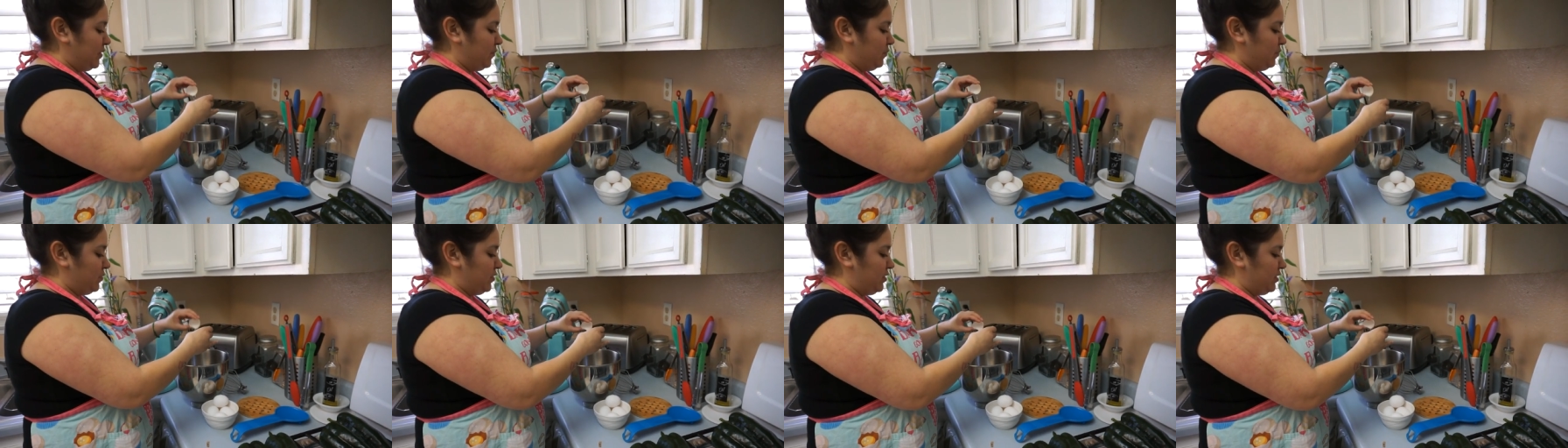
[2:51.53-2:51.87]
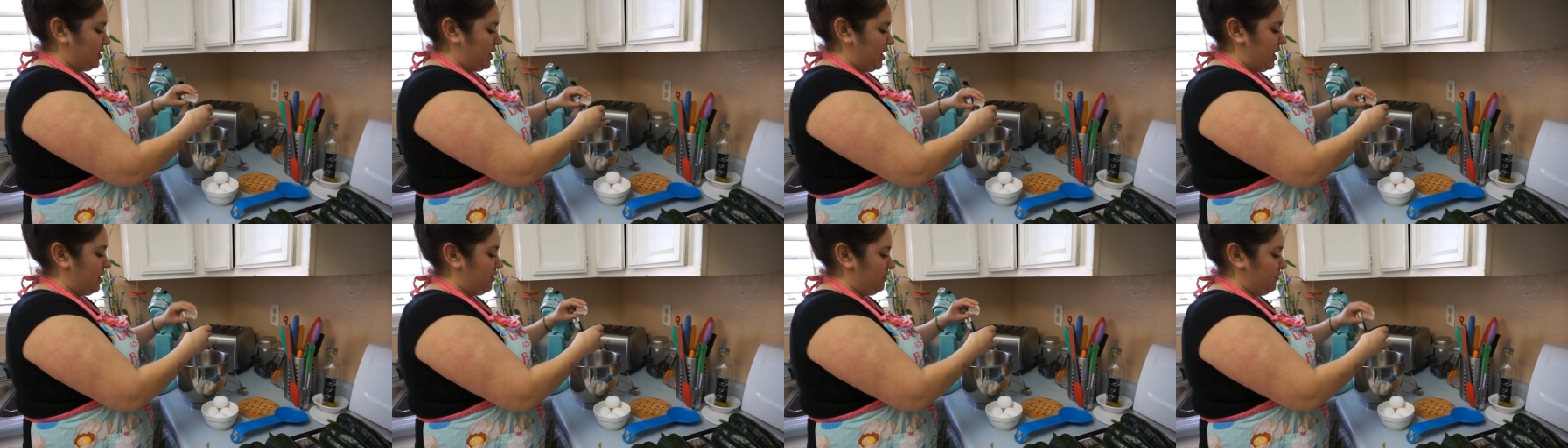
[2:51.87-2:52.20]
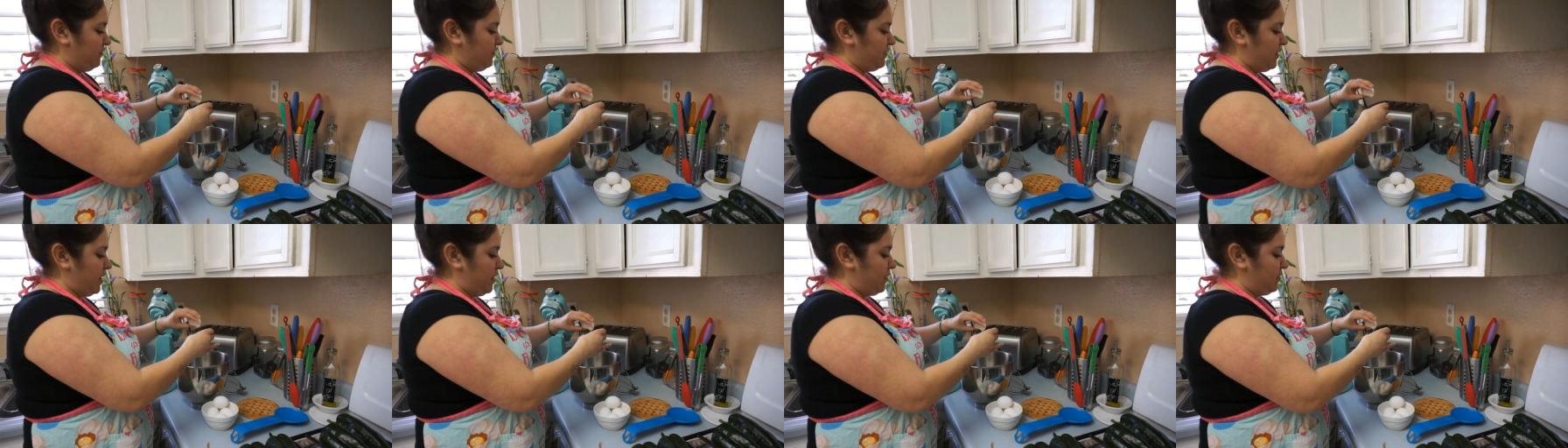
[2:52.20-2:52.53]
But I
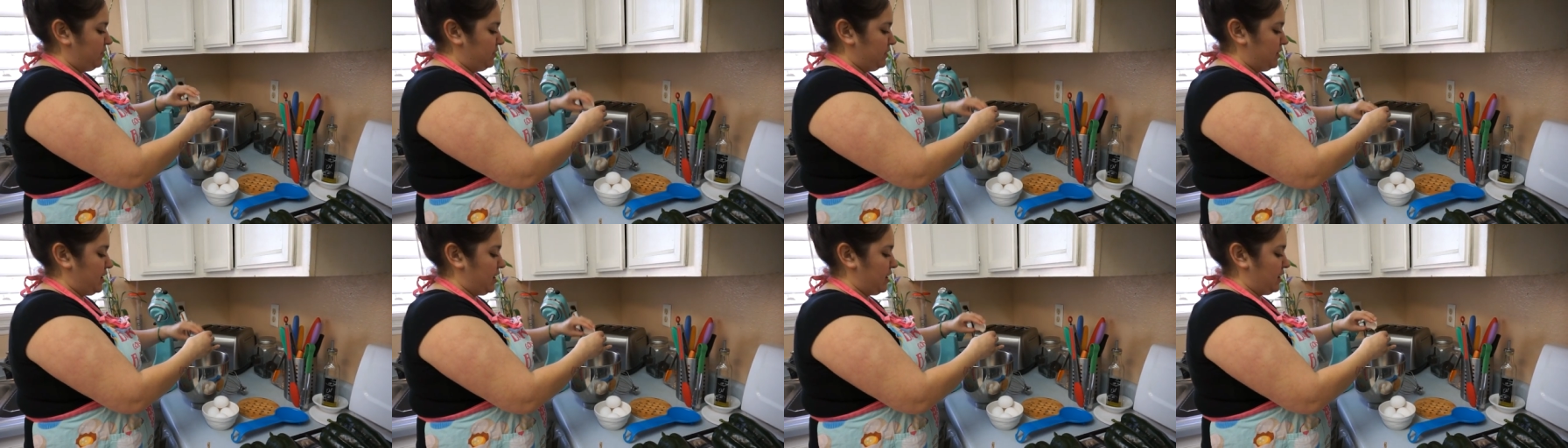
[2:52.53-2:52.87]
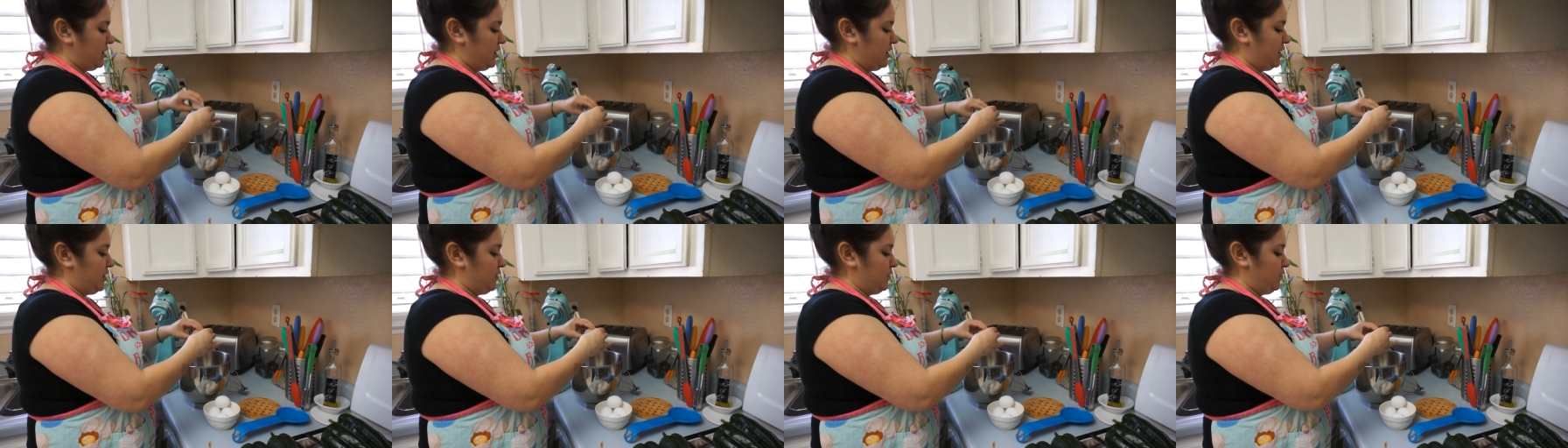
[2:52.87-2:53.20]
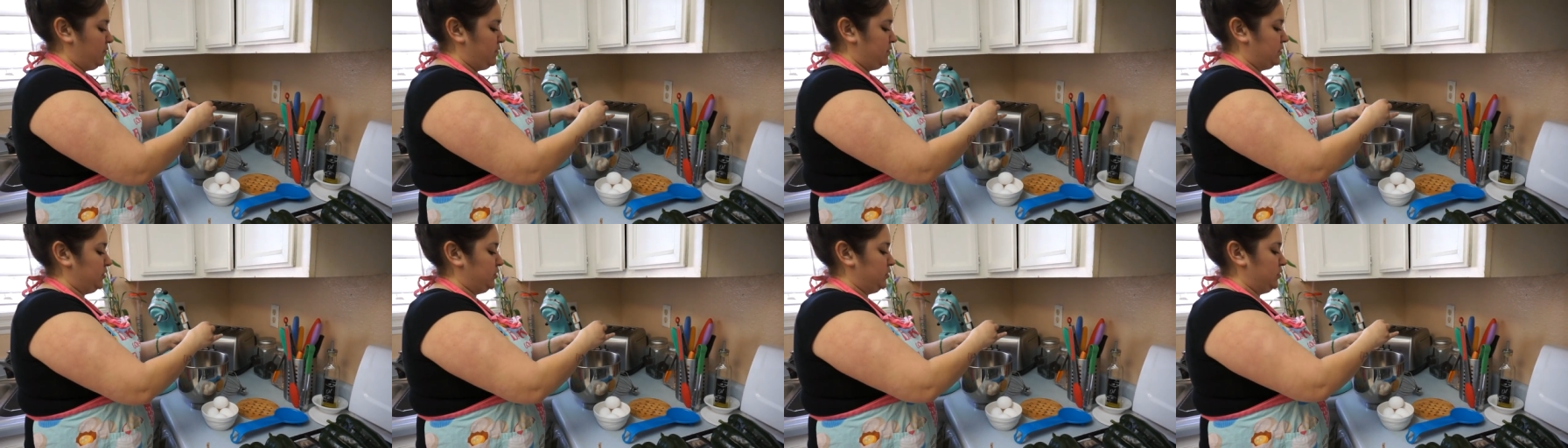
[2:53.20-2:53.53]
found that if
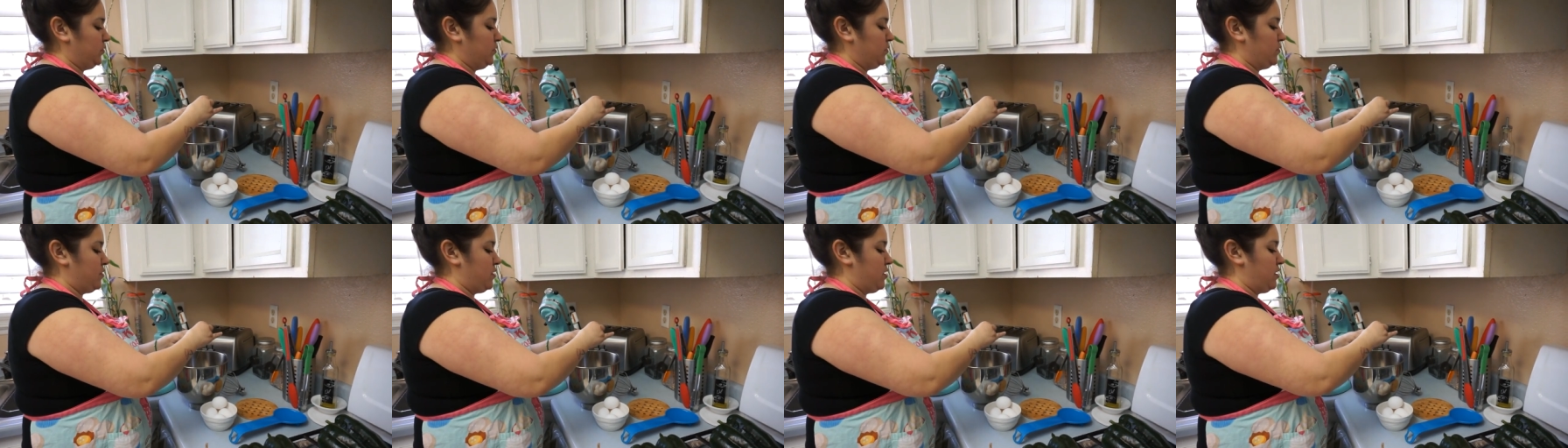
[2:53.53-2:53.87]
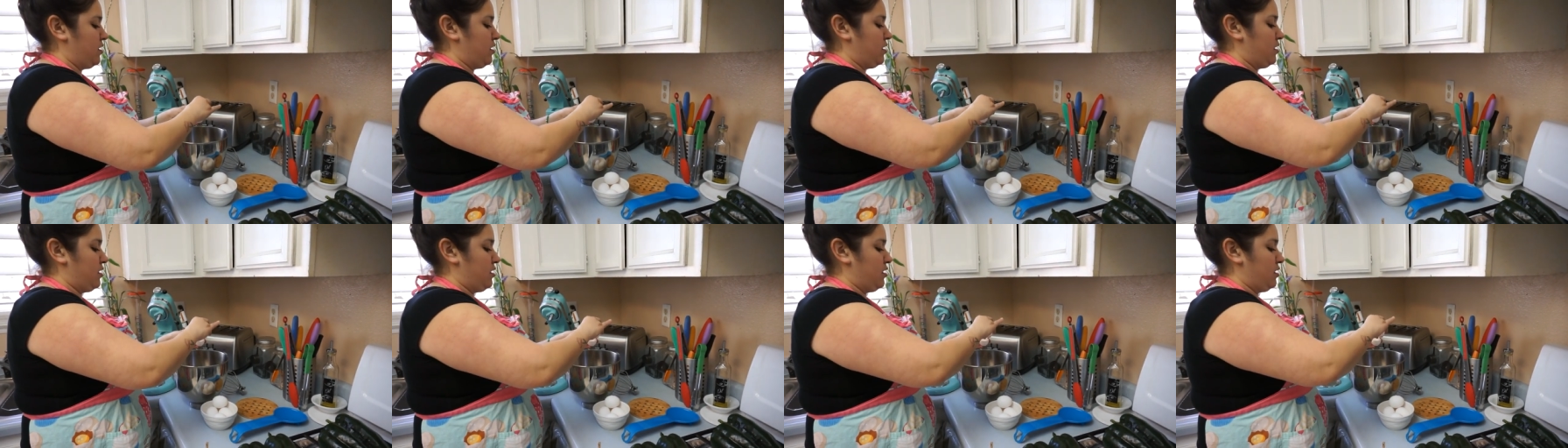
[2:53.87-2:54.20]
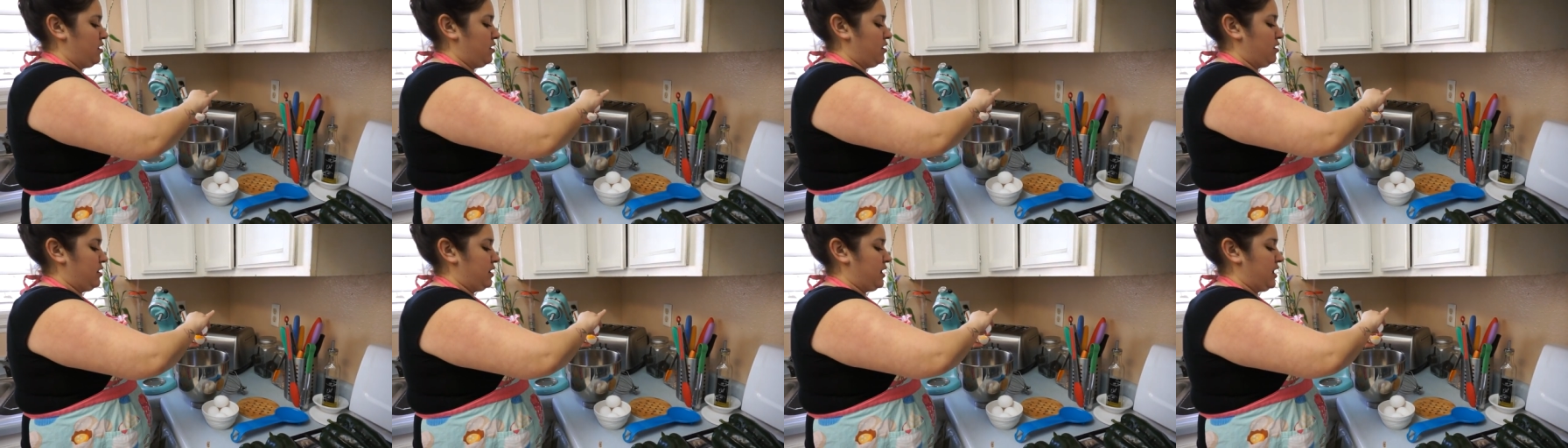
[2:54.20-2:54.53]
we do our